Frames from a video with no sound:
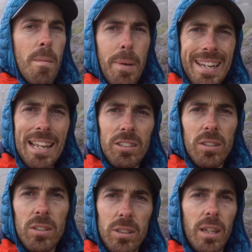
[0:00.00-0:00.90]
But in
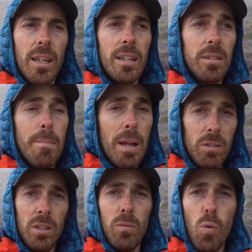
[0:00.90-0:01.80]
essence, it is a
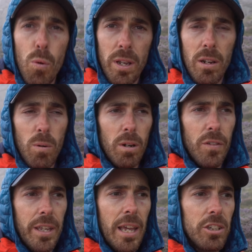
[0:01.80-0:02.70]
mountain walking
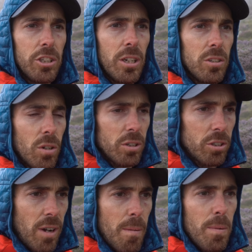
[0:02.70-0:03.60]
qualification. It's not a
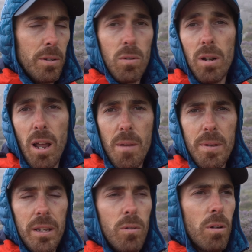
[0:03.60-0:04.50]
scrambling or
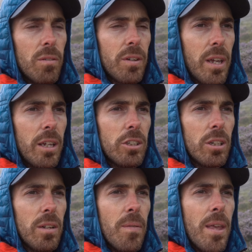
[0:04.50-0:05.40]
climbing
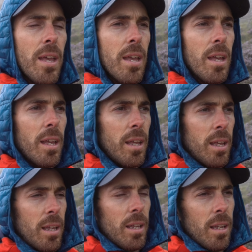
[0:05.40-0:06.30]
qualification.
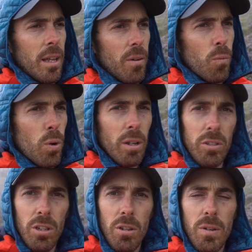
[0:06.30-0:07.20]
What I'll
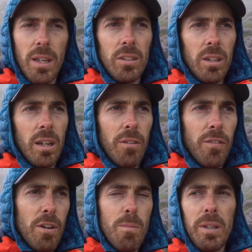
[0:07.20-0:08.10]
do is I'm going to
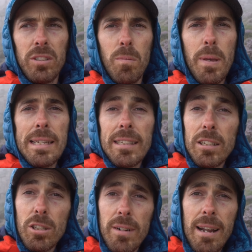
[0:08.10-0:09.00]
film bits and
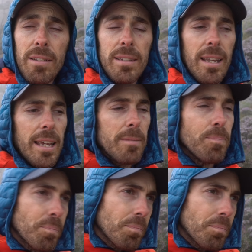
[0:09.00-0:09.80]
pieces throughout the day,